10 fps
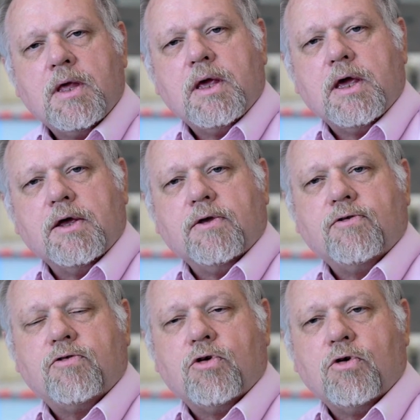
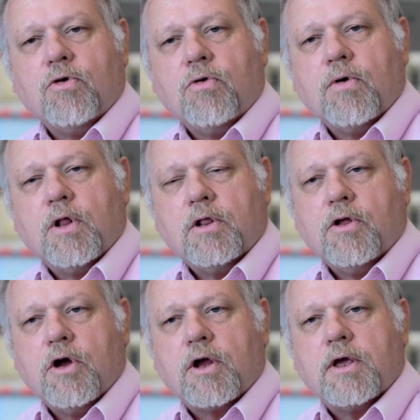is to
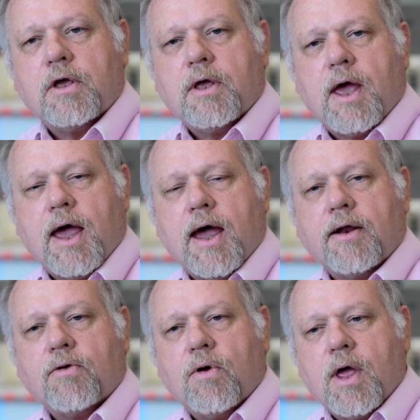look at
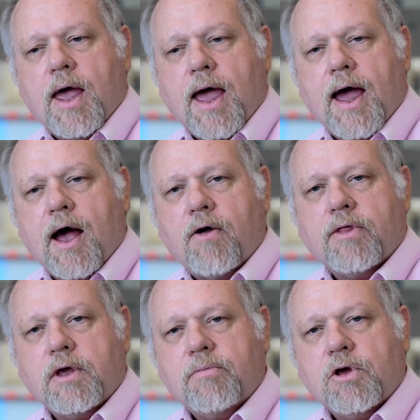how
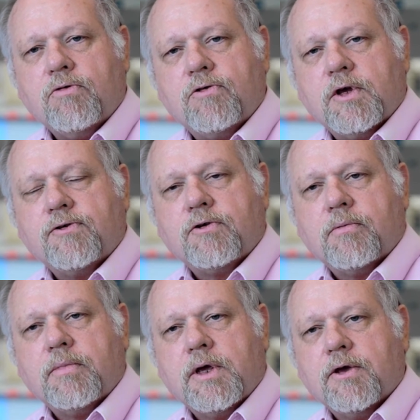the immune
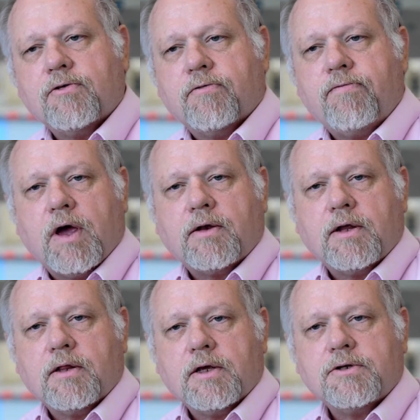system is
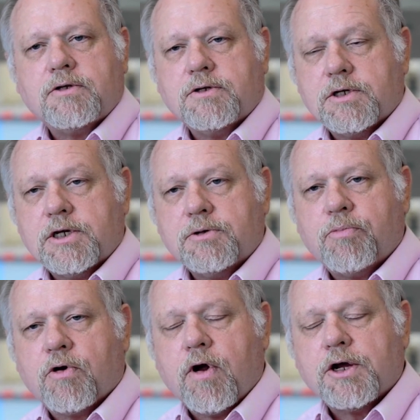affecting this disease
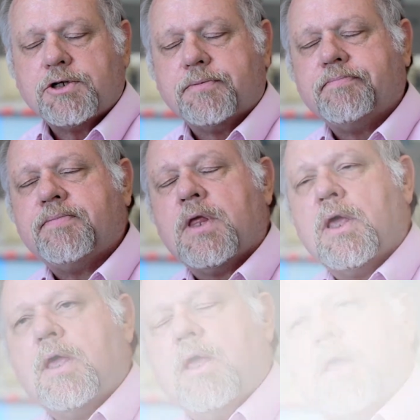progression.
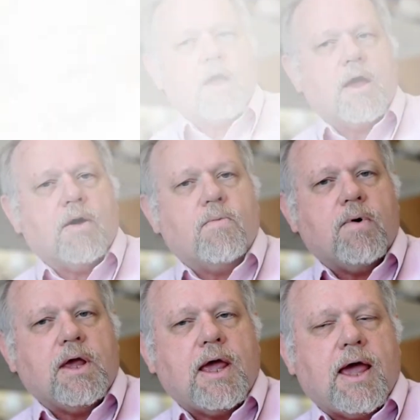Uh,
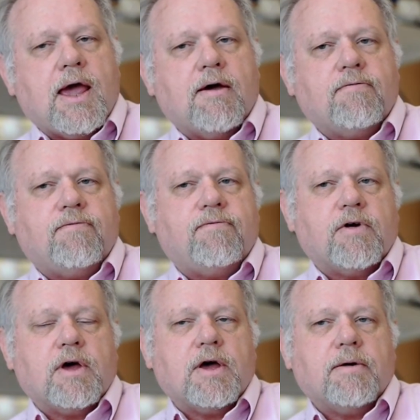we have
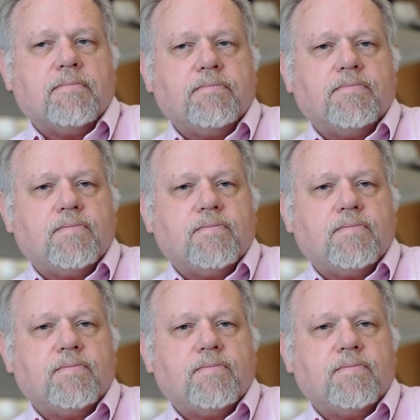um,